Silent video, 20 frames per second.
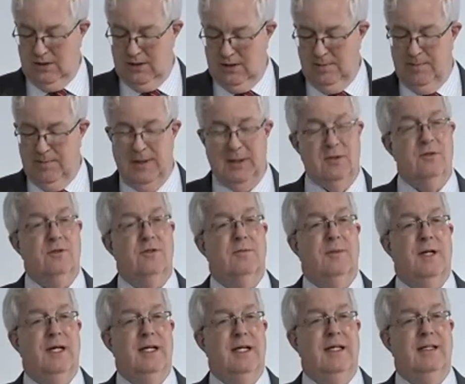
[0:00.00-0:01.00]
the builder
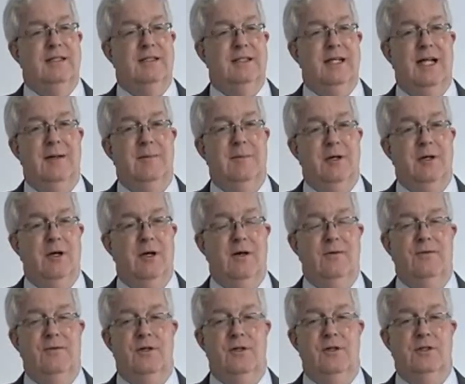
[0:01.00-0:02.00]
made a settlement
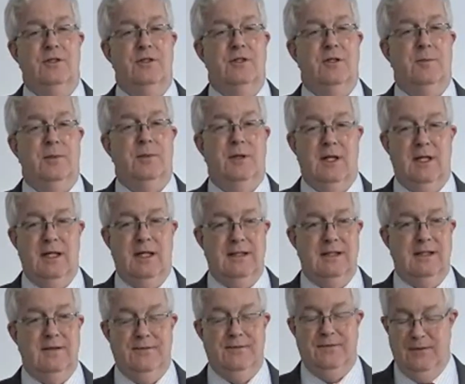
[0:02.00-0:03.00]
offer to the
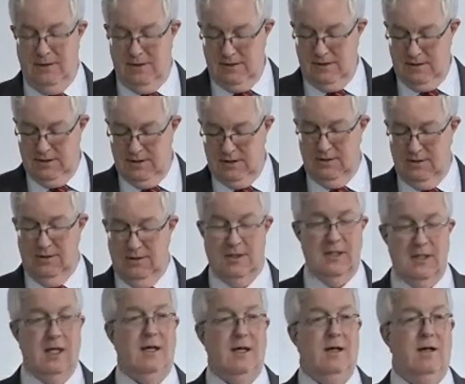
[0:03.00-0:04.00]
plaintiff to
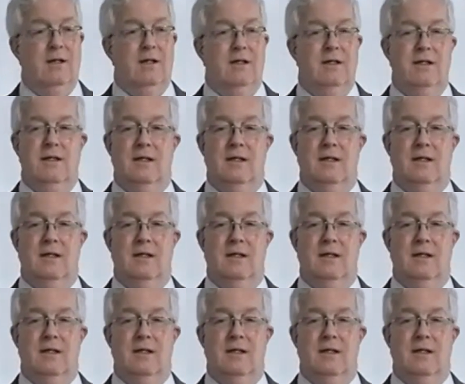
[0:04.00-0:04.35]
settle